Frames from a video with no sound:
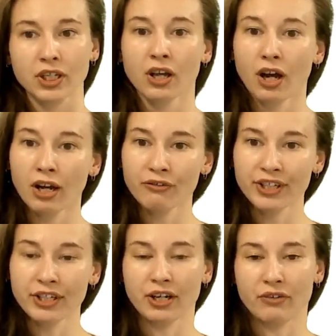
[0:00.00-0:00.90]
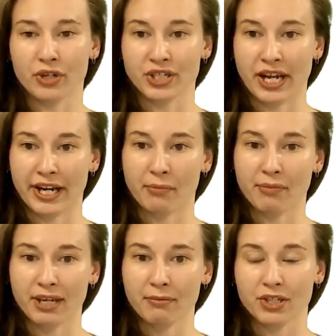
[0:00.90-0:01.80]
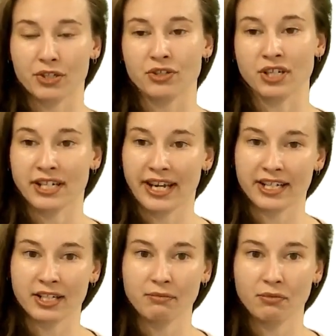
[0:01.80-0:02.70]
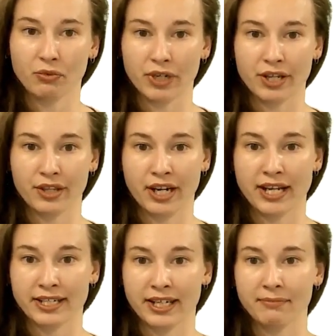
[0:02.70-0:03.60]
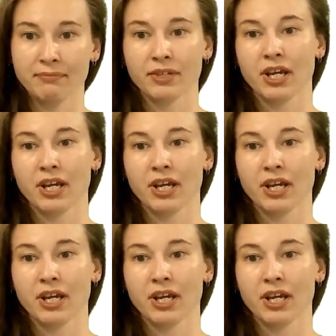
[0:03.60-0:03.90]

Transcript: Often, a focused ion beam is used in tandem with an SEM